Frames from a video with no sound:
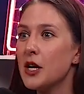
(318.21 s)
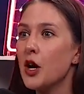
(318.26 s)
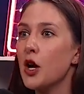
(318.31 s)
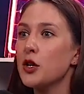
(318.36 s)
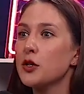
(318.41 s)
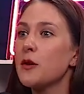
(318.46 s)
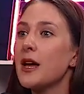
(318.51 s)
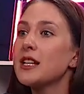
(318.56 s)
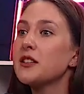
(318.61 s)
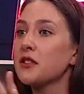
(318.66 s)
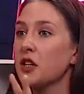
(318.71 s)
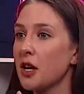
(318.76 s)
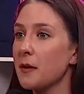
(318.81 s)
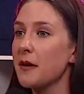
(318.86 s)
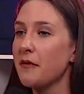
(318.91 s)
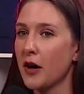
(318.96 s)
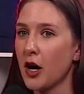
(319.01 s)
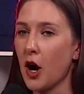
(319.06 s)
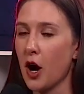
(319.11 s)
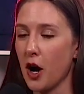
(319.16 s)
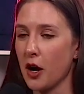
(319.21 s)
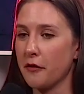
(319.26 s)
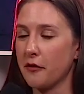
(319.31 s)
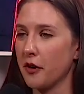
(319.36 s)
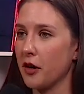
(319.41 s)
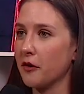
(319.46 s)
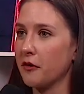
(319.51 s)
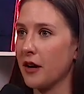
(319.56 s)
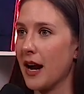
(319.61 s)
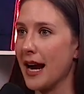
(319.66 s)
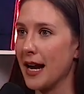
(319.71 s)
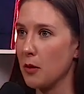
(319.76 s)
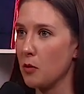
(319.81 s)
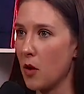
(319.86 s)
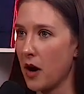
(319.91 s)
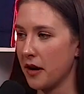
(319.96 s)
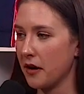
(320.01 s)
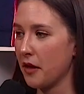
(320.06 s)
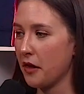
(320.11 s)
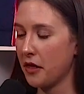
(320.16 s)
So that's going to be very hard for any
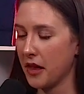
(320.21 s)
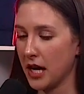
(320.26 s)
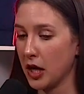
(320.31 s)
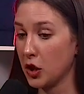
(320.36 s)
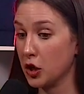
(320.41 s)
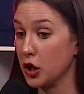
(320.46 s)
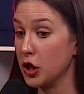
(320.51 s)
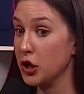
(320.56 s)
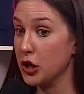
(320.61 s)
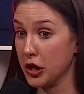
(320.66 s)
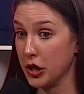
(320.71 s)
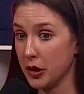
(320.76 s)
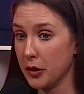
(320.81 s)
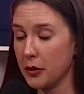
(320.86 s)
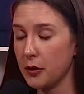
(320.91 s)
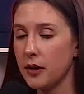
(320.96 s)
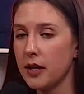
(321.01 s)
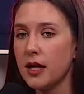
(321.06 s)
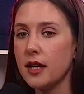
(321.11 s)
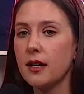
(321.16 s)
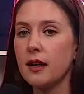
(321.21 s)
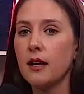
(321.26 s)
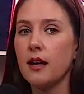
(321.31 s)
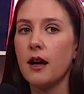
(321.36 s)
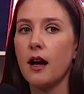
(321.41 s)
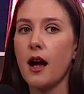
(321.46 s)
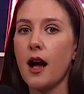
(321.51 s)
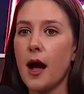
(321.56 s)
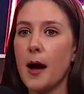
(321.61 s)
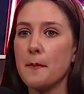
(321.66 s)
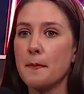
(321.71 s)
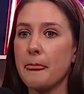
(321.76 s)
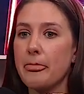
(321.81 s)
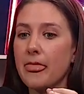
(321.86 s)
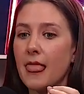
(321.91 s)
one thing to do. And